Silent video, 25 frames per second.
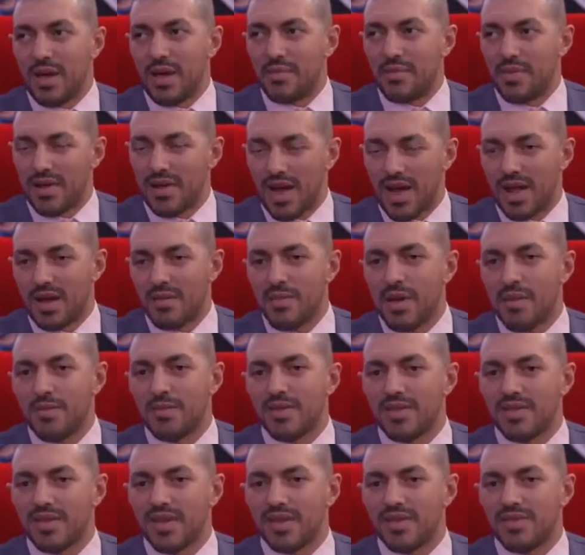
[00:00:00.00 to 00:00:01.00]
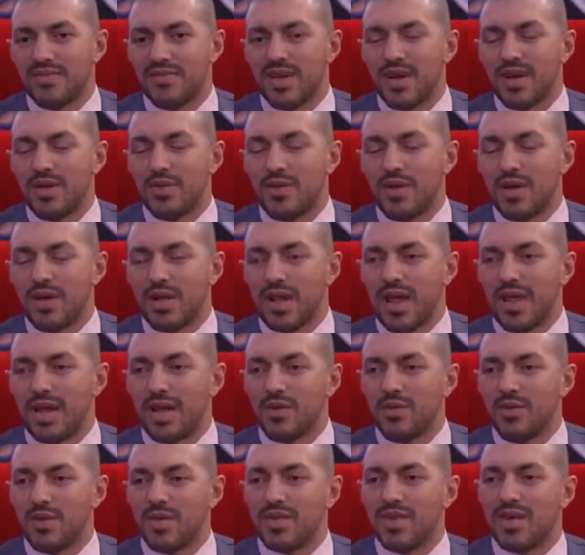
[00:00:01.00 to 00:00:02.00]
I remember this very well, and he
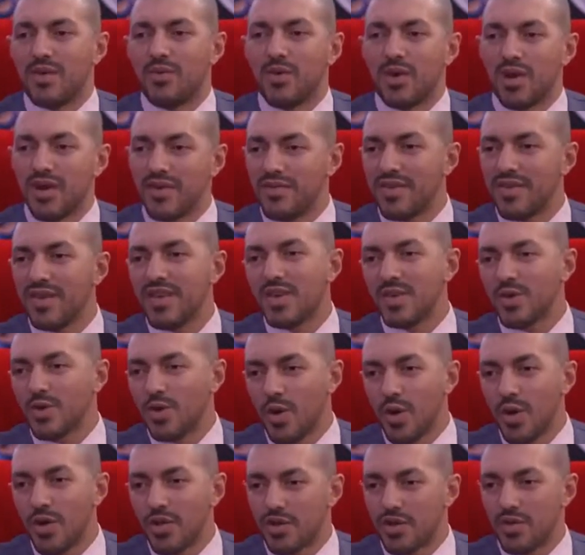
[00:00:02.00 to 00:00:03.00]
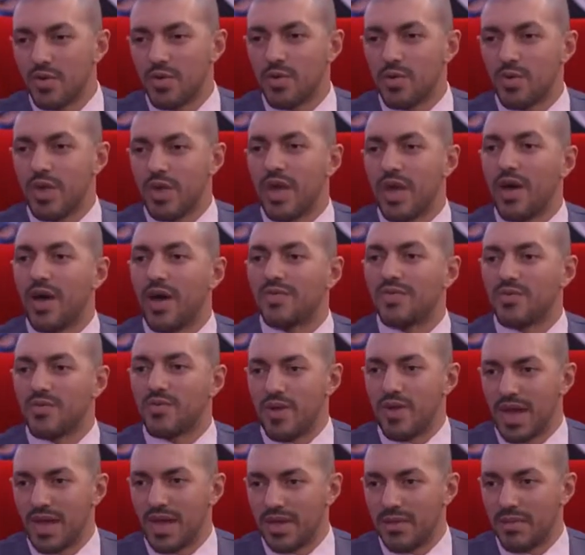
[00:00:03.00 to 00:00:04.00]
was saying whatever you go through, you have to
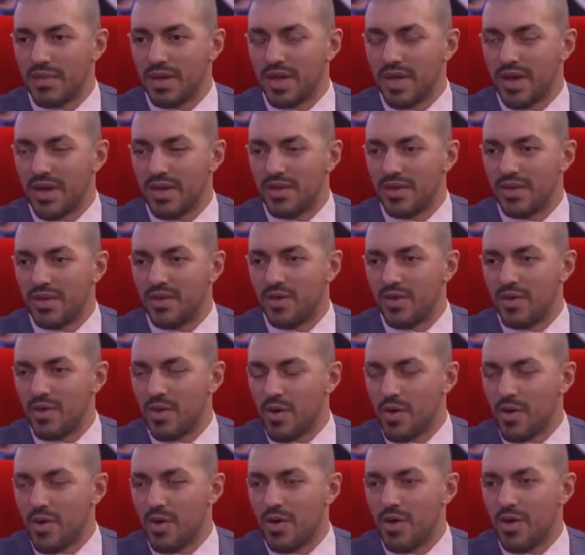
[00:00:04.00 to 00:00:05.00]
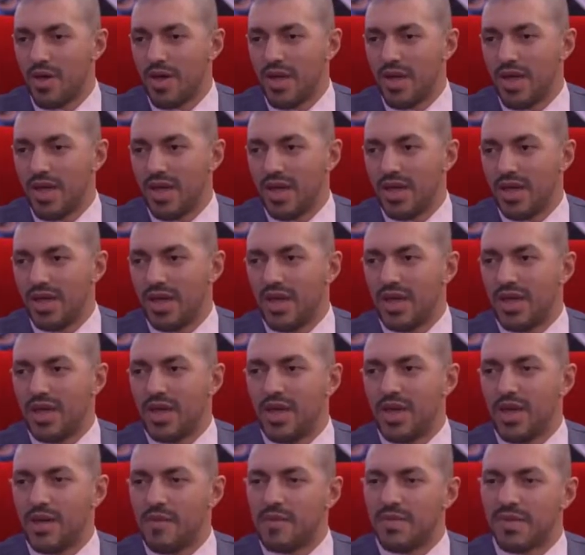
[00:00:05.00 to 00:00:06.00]
write it, because you don't know.
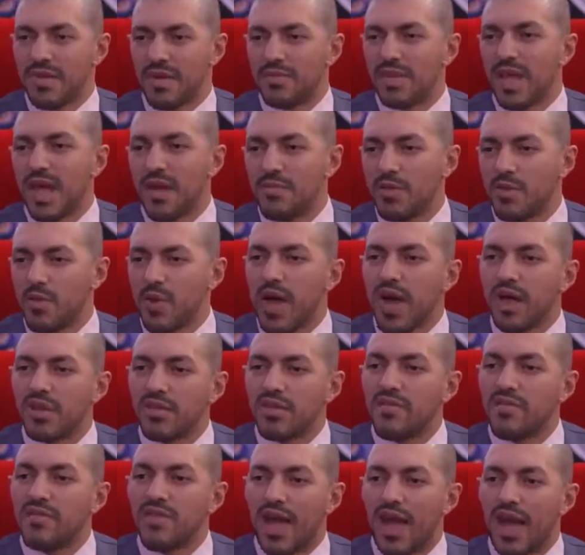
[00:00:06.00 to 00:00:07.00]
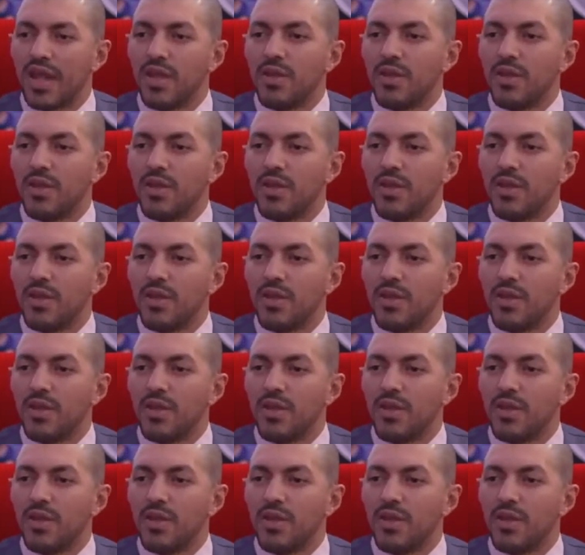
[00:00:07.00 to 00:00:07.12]
Sometimes we undervalue